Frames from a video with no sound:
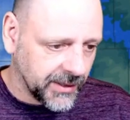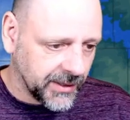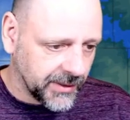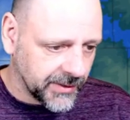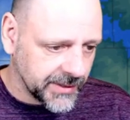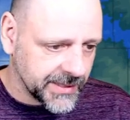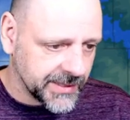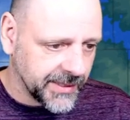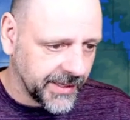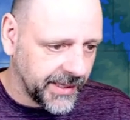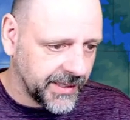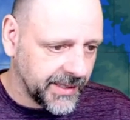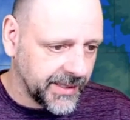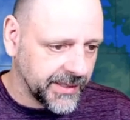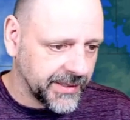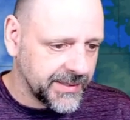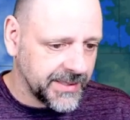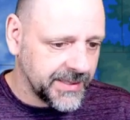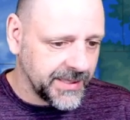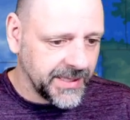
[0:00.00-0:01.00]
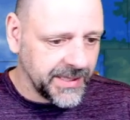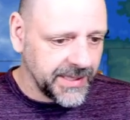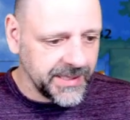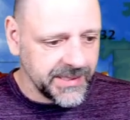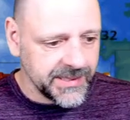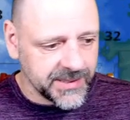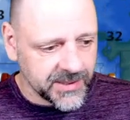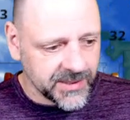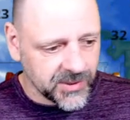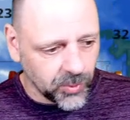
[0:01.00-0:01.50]
it looks like
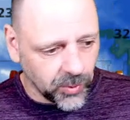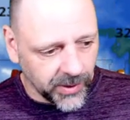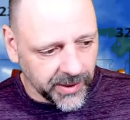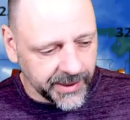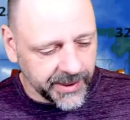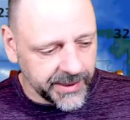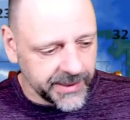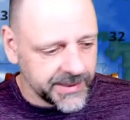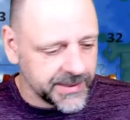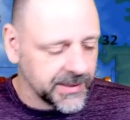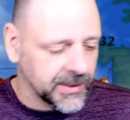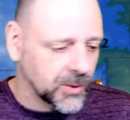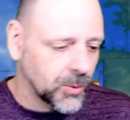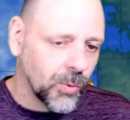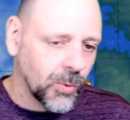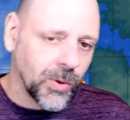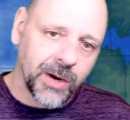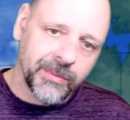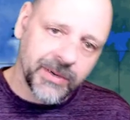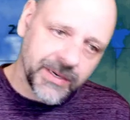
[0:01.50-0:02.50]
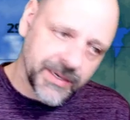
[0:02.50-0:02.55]
teens to 20s, a little warmer